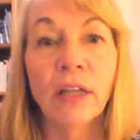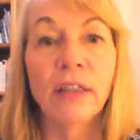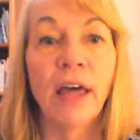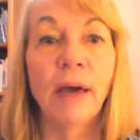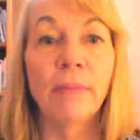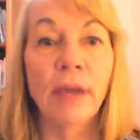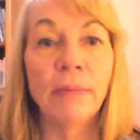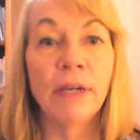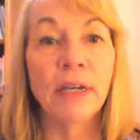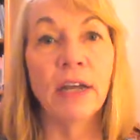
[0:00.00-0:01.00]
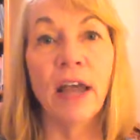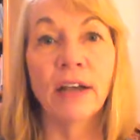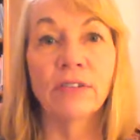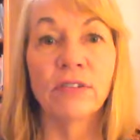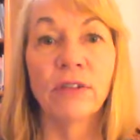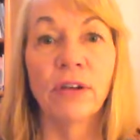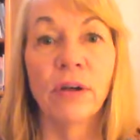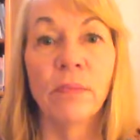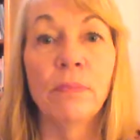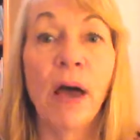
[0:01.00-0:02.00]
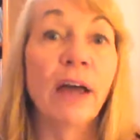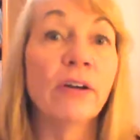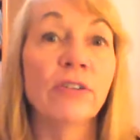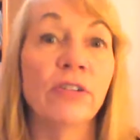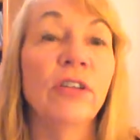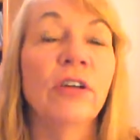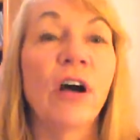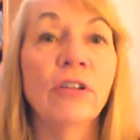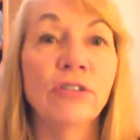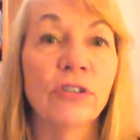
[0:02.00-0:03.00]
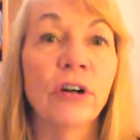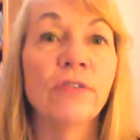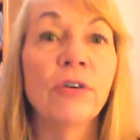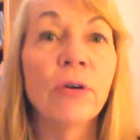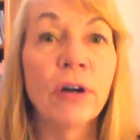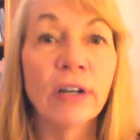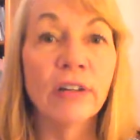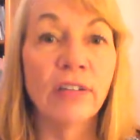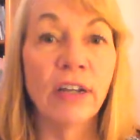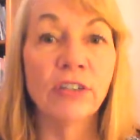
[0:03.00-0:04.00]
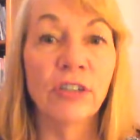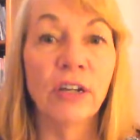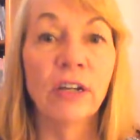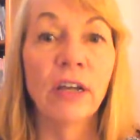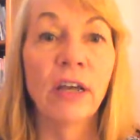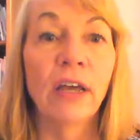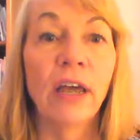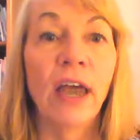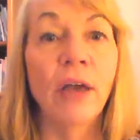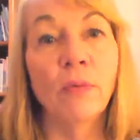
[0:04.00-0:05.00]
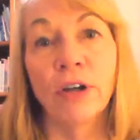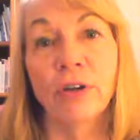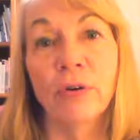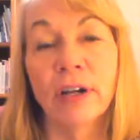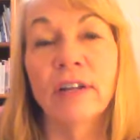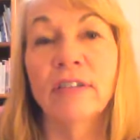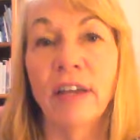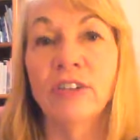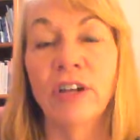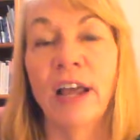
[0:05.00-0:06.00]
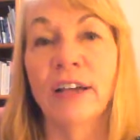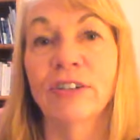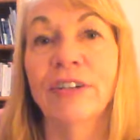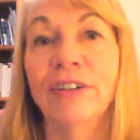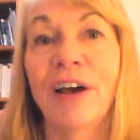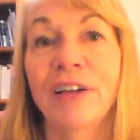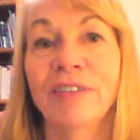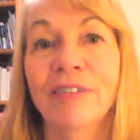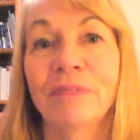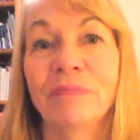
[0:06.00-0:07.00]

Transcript: that maybe connects better to the culture of your organization and what your organization actually does.